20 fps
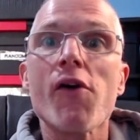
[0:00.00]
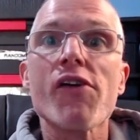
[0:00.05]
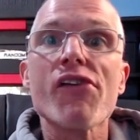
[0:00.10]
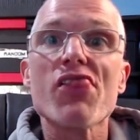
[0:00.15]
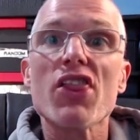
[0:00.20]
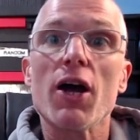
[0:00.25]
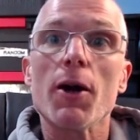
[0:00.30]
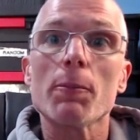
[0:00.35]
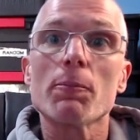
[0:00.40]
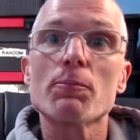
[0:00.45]

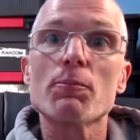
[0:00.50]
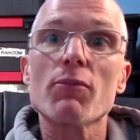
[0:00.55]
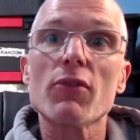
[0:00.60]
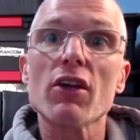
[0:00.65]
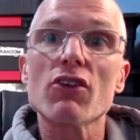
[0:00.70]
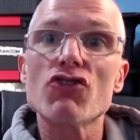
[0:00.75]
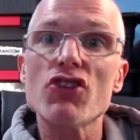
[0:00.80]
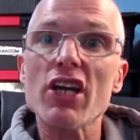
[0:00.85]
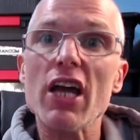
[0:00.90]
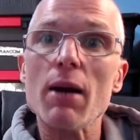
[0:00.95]
Now,
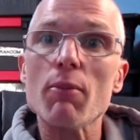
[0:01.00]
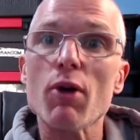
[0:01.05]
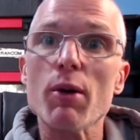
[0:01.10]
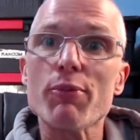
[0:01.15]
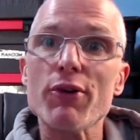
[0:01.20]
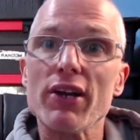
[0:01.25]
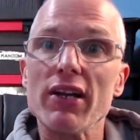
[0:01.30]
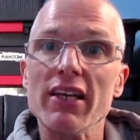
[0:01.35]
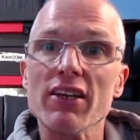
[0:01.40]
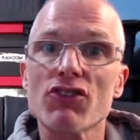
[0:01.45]
check out my
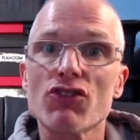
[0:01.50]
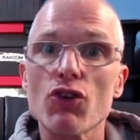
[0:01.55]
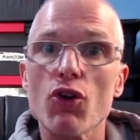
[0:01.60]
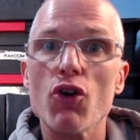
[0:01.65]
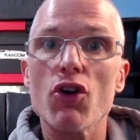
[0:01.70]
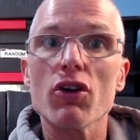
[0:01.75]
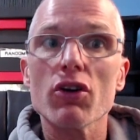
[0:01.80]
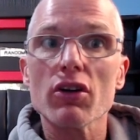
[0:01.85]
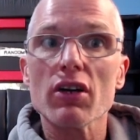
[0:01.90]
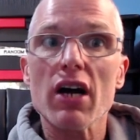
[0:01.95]
BrickLink
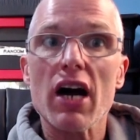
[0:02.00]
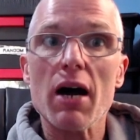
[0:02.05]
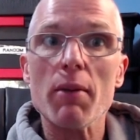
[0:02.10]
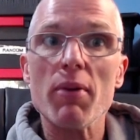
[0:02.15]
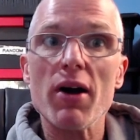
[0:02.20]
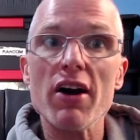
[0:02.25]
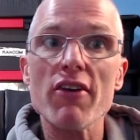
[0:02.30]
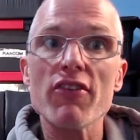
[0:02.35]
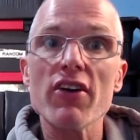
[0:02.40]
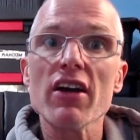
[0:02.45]
store
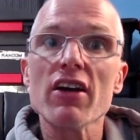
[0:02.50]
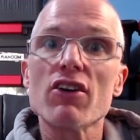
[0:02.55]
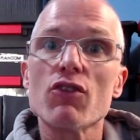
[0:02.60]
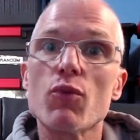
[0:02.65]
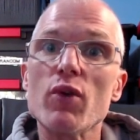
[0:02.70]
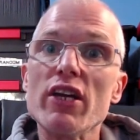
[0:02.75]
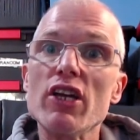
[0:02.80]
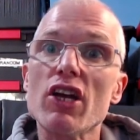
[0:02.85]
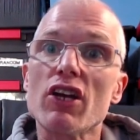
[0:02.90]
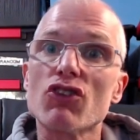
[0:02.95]
above
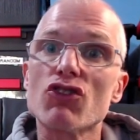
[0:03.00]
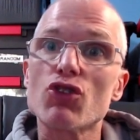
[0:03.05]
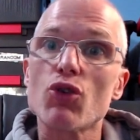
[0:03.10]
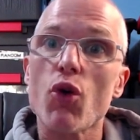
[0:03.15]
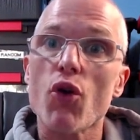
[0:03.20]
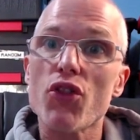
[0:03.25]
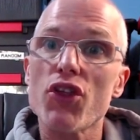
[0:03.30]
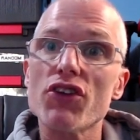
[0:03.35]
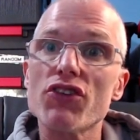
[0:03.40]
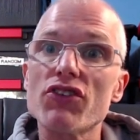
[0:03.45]
where you can
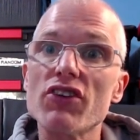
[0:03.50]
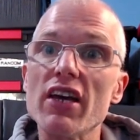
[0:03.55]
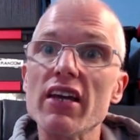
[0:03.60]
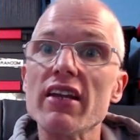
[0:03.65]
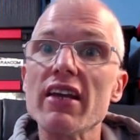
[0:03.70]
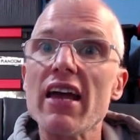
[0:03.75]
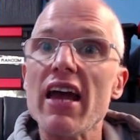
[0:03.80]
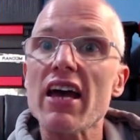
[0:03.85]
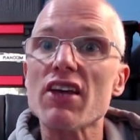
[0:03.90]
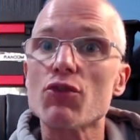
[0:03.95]
score this set
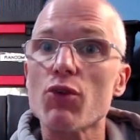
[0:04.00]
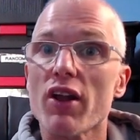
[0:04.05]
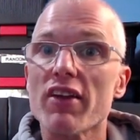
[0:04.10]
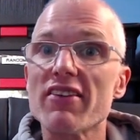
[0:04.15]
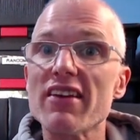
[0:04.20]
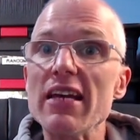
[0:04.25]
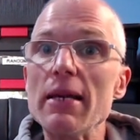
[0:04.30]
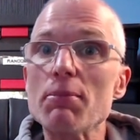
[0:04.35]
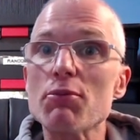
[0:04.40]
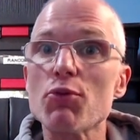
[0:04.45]
as well as
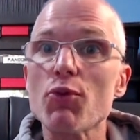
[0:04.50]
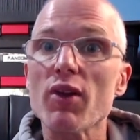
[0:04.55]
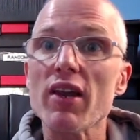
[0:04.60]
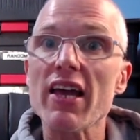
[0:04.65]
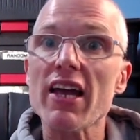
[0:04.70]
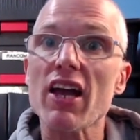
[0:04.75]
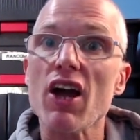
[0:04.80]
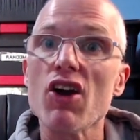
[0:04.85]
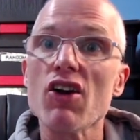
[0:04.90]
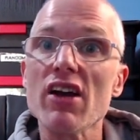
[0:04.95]
heaps more
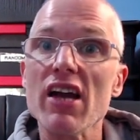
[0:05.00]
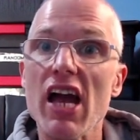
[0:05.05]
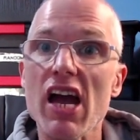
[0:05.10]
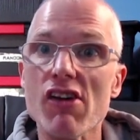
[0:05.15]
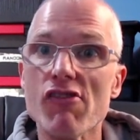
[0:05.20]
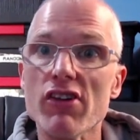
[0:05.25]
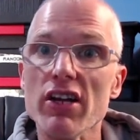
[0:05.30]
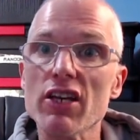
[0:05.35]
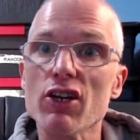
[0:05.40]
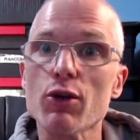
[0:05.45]
Lego at
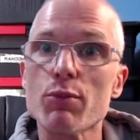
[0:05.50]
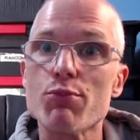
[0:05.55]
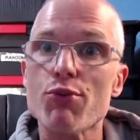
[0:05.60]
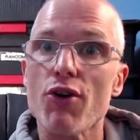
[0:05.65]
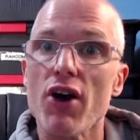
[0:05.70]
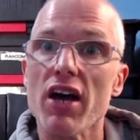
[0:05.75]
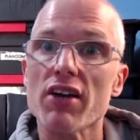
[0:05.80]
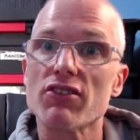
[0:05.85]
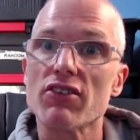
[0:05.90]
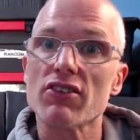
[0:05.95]
really good
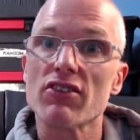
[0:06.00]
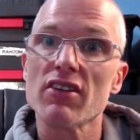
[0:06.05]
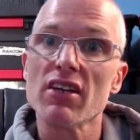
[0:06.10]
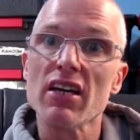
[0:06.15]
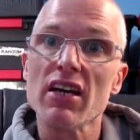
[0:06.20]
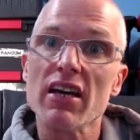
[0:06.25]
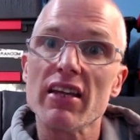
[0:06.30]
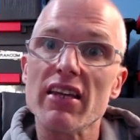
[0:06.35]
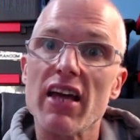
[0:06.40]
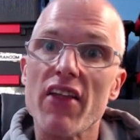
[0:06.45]
prices.
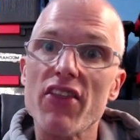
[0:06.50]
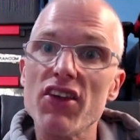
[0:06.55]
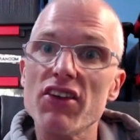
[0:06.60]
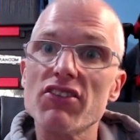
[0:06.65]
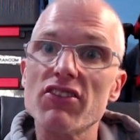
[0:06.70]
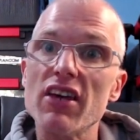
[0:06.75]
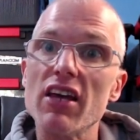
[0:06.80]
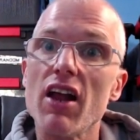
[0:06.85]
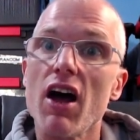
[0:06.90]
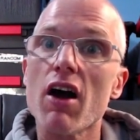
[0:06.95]
Now this
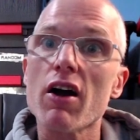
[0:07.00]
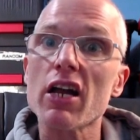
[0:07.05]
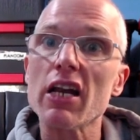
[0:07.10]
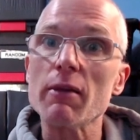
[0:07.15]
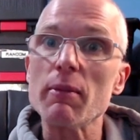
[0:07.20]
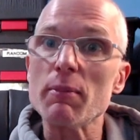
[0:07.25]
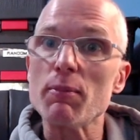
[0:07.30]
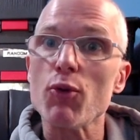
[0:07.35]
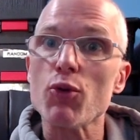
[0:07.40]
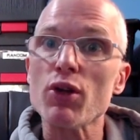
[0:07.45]
set I'm going to
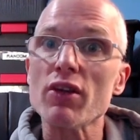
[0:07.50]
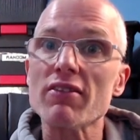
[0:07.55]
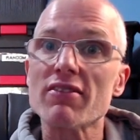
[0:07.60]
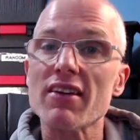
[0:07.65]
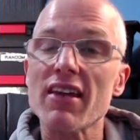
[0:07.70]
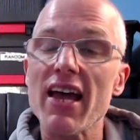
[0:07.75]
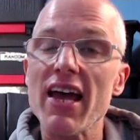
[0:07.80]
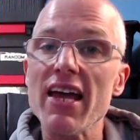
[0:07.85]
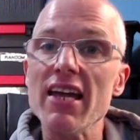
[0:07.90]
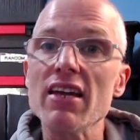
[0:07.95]
be building
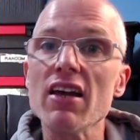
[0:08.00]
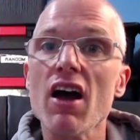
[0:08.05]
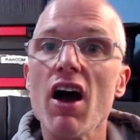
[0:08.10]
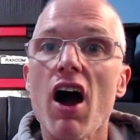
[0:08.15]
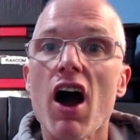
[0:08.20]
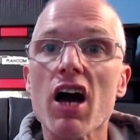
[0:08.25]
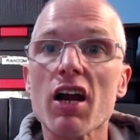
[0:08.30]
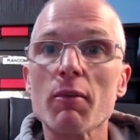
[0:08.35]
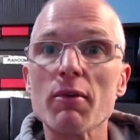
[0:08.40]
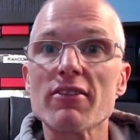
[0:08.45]
today,
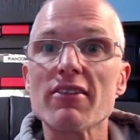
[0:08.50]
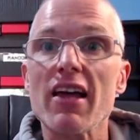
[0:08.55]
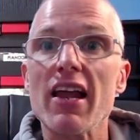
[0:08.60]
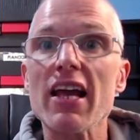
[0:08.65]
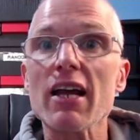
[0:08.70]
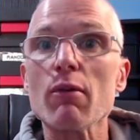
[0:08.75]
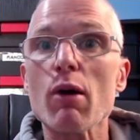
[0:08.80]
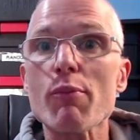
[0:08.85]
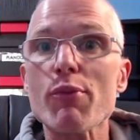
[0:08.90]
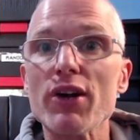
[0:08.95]
I'm going to be selling
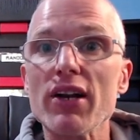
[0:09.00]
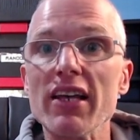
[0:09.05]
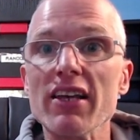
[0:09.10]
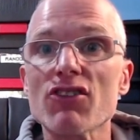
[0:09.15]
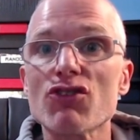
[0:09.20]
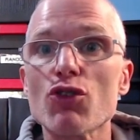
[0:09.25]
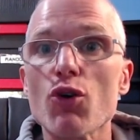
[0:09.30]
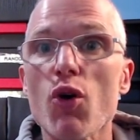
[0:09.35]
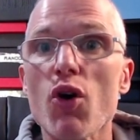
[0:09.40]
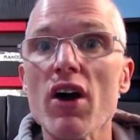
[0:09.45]
in my BrickLink
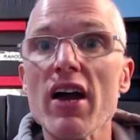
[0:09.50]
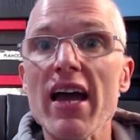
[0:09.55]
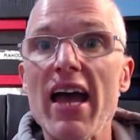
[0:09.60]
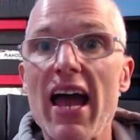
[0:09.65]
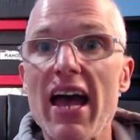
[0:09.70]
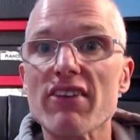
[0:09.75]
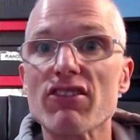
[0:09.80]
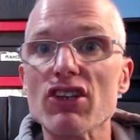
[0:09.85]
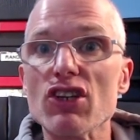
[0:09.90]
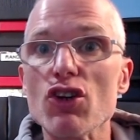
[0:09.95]
store
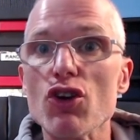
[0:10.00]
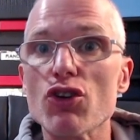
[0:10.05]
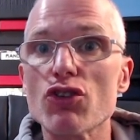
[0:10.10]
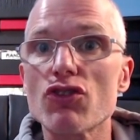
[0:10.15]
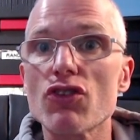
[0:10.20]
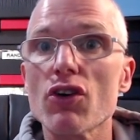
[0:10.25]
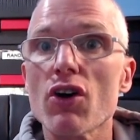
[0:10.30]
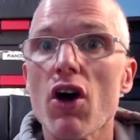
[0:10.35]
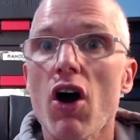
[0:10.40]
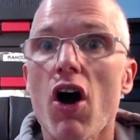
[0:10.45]
as a
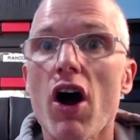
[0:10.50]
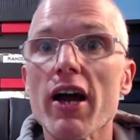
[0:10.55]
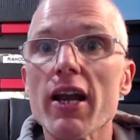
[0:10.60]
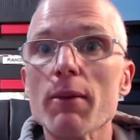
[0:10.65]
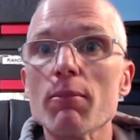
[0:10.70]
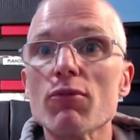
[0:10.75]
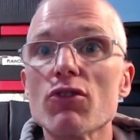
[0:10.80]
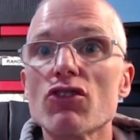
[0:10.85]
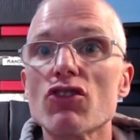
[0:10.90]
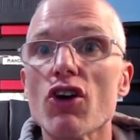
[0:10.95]
used
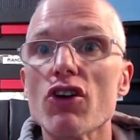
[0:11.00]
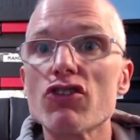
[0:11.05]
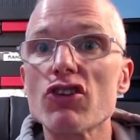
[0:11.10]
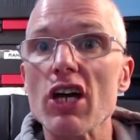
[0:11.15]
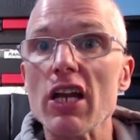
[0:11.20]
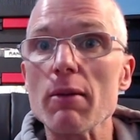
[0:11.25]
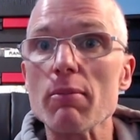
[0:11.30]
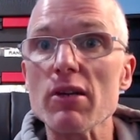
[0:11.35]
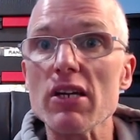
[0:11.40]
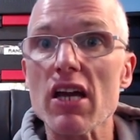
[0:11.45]
item, so it's
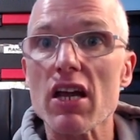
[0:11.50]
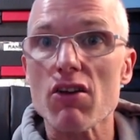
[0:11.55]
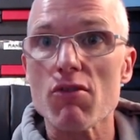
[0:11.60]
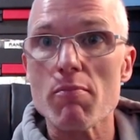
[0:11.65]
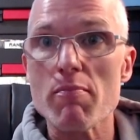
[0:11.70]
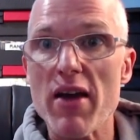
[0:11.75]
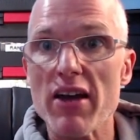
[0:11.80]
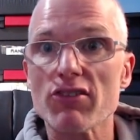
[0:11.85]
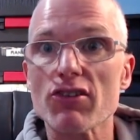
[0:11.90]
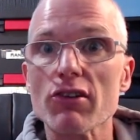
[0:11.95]
going to be at a
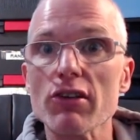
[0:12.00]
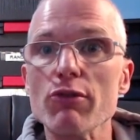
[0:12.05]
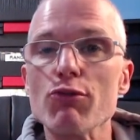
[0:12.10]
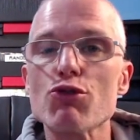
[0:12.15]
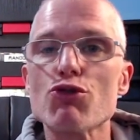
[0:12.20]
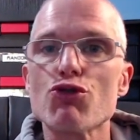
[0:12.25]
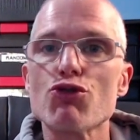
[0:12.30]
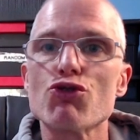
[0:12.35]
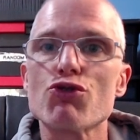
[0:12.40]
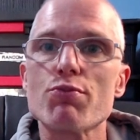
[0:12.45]
massively
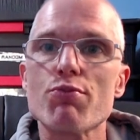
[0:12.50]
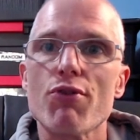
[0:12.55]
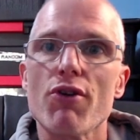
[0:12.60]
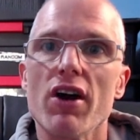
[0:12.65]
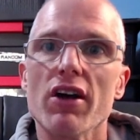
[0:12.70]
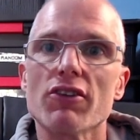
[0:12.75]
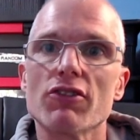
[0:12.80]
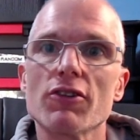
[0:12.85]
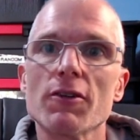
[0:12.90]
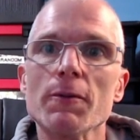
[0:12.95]
reduced
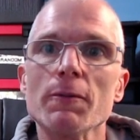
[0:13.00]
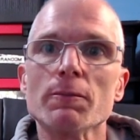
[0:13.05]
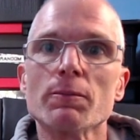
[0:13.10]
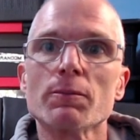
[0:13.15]
price.